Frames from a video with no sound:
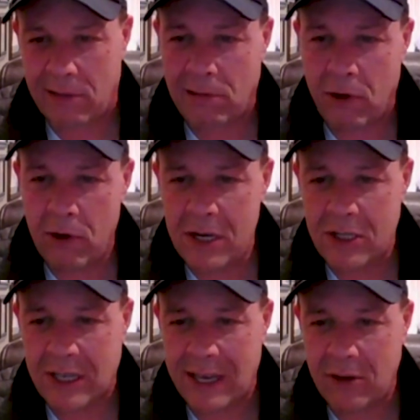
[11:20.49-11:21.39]
learned a
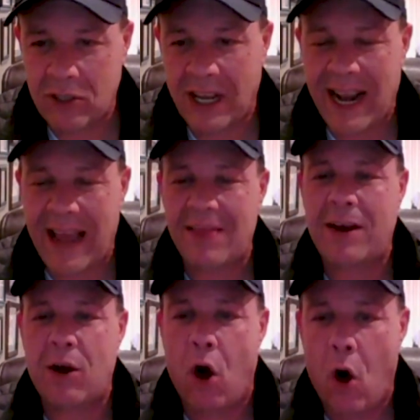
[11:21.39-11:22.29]
skill set, and
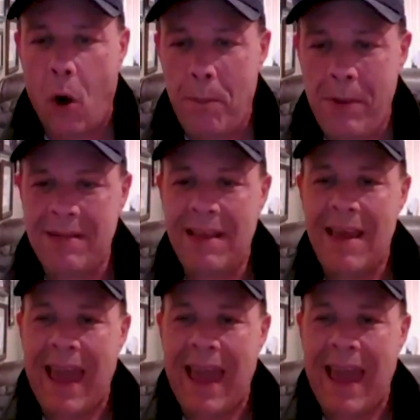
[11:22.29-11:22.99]
then opened